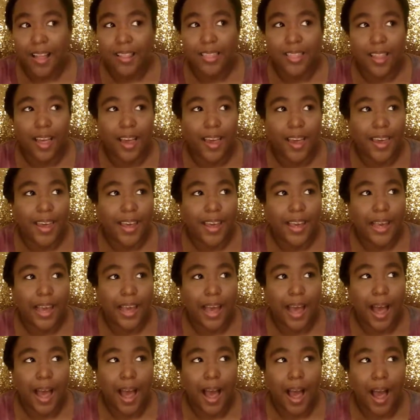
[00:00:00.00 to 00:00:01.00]
Like,
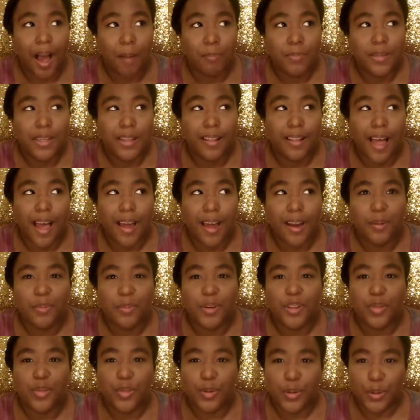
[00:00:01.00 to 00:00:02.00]
I'm glad I
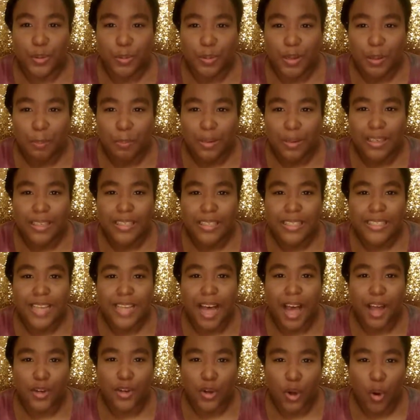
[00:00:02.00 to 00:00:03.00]
went through it because
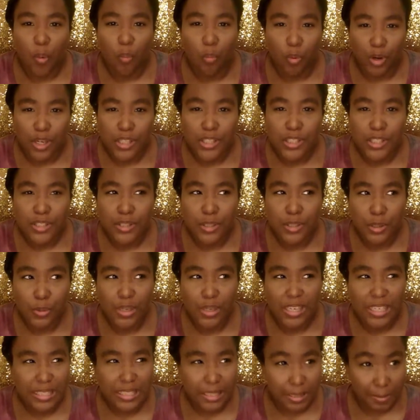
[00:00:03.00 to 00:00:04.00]
I know what to
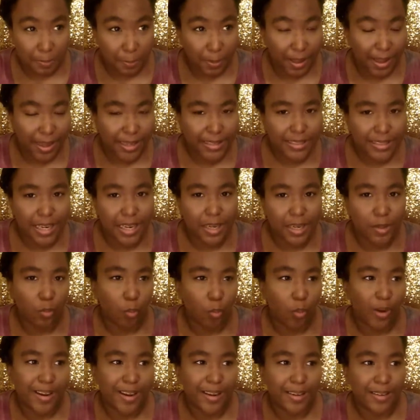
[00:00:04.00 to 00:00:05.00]
expect and
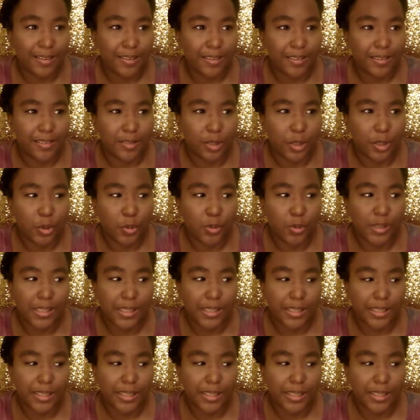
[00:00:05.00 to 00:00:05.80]
what to